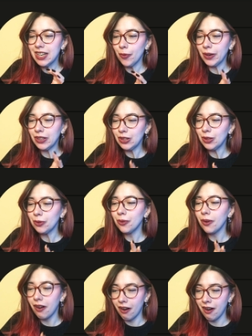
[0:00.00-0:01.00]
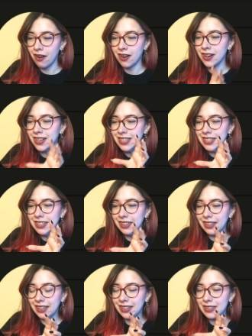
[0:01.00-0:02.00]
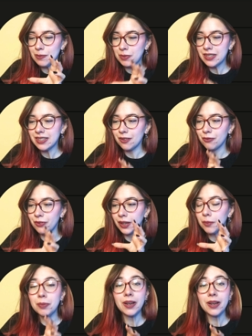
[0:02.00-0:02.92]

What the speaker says: When you are in a specific